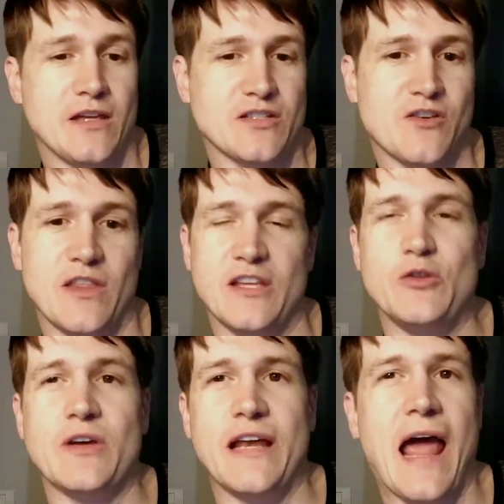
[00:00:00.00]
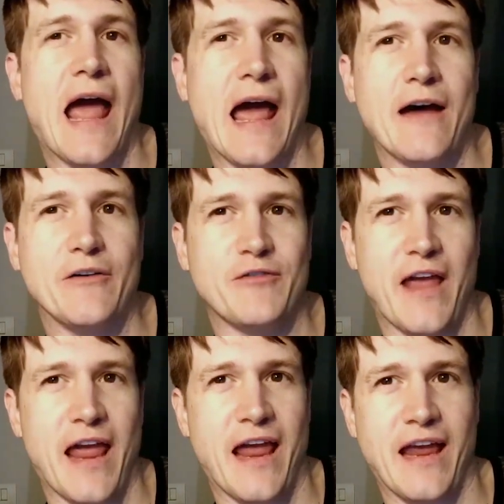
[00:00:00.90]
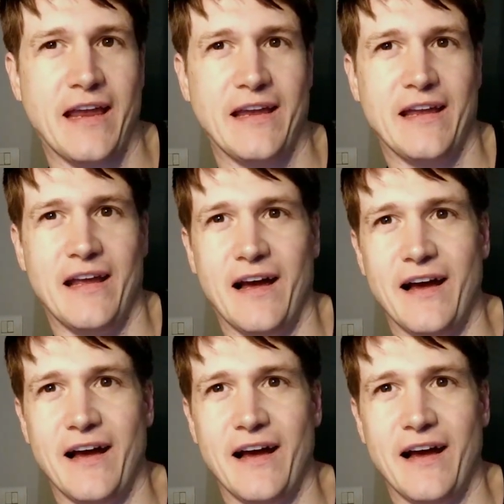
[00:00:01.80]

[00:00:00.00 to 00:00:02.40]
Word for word: so that you can have a